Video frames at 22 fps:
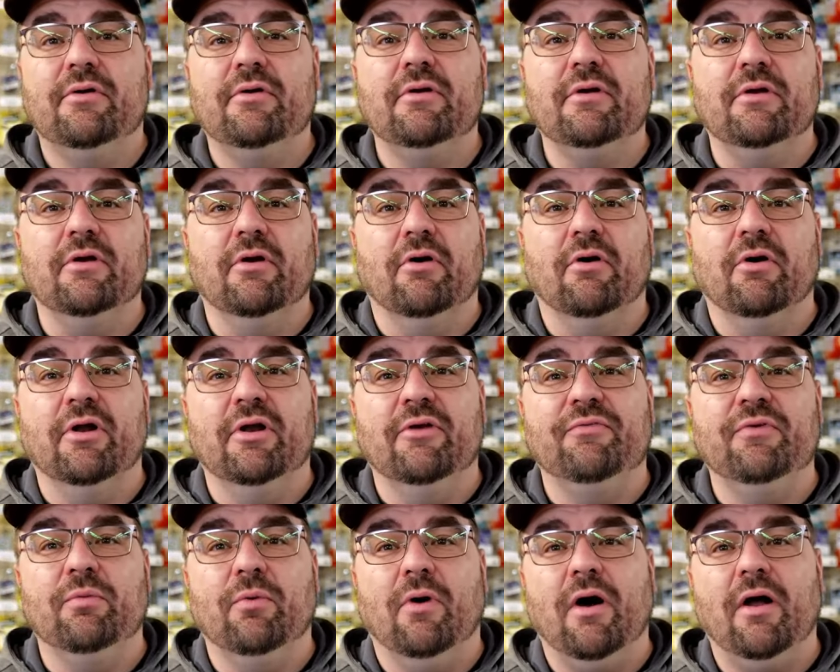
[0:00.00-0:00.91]
and
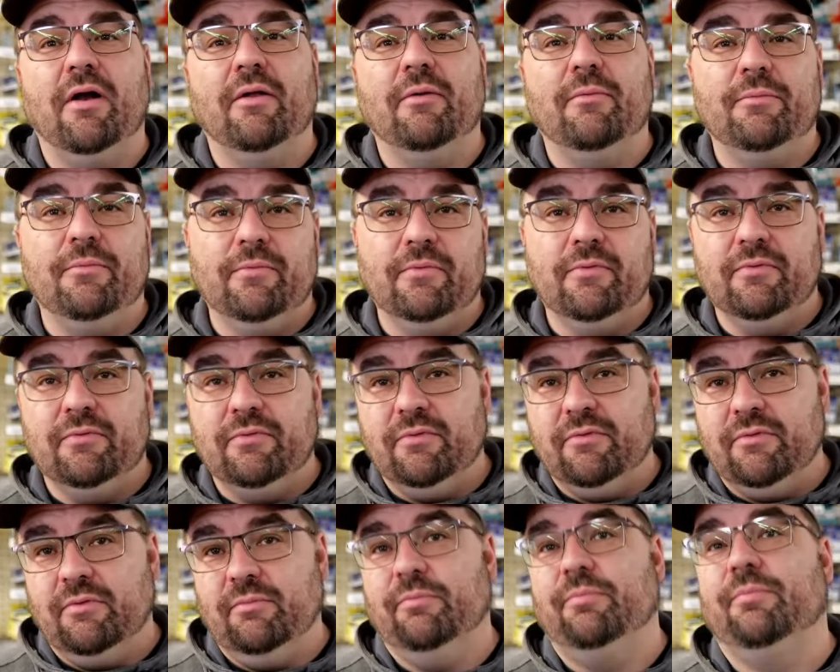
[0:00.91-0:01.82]
if you want to
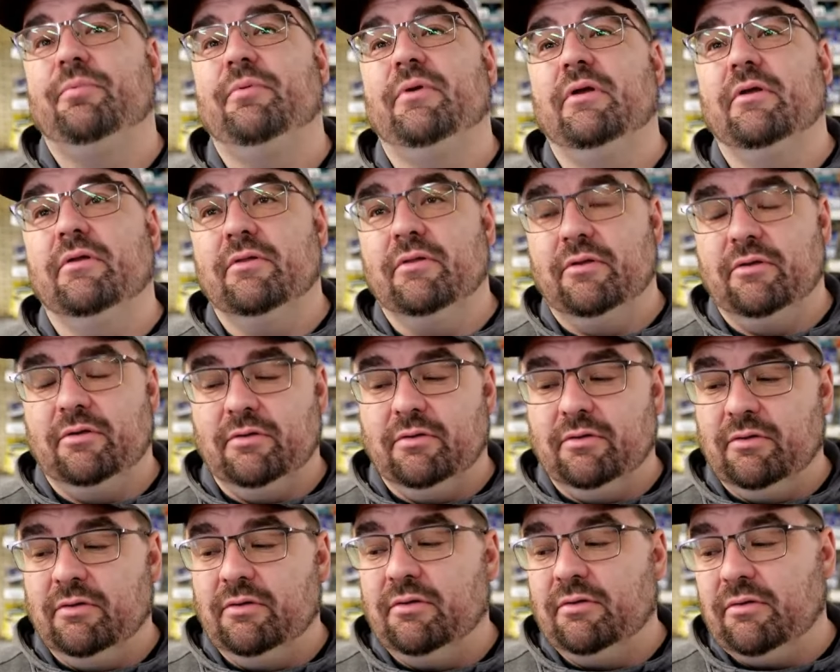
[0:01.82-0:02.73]
be a
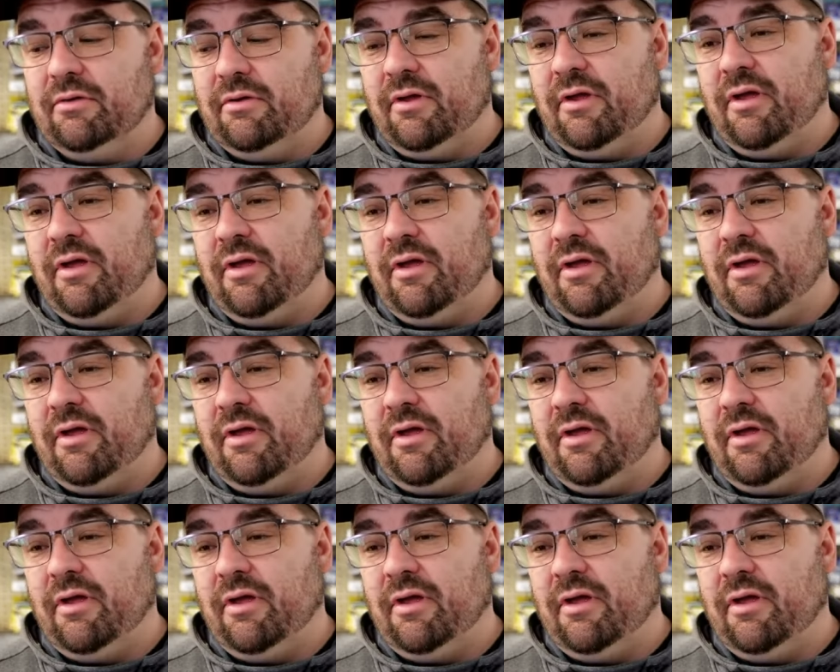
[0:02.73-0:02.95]
little